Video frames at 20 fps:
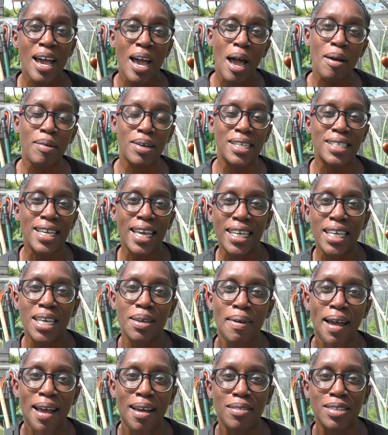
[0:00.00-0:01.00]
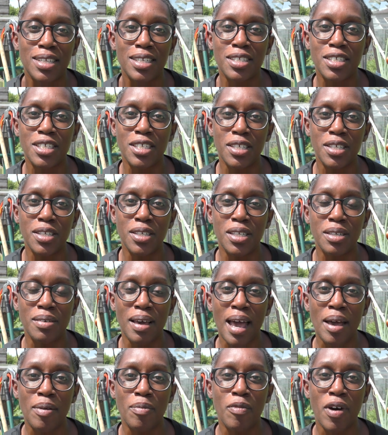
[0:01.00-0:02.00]
I'm going to take you out to
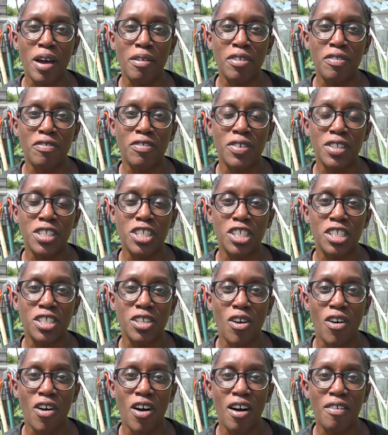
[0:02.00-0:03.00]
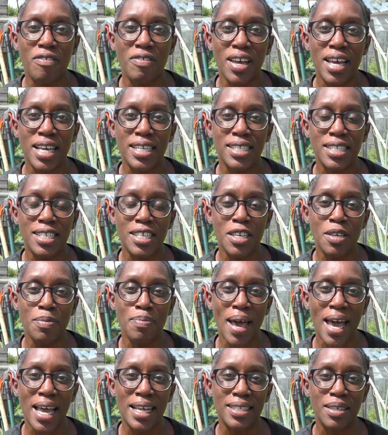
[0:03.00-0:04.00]
where we've just got our first 2
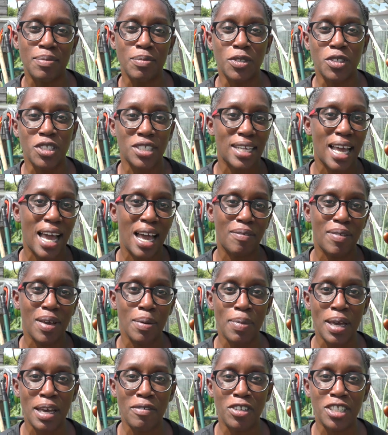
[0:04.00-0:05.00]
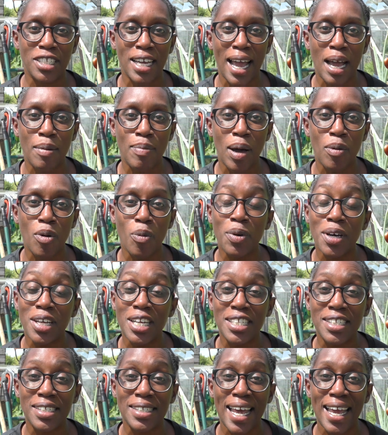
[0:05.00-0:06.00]
beds, and we'll just have a bit of a chat about what we're
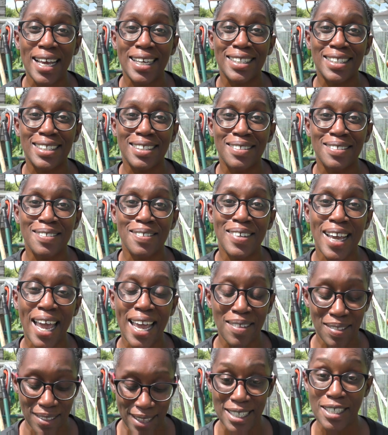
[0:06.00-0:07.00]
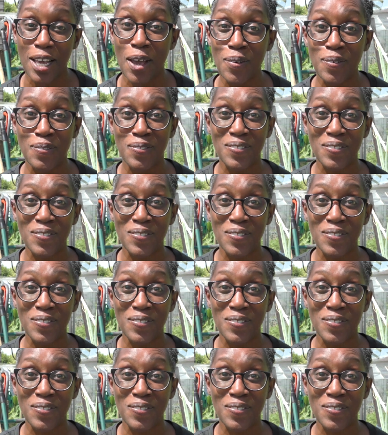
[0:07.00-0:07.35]
going to do next. Okay, let's go.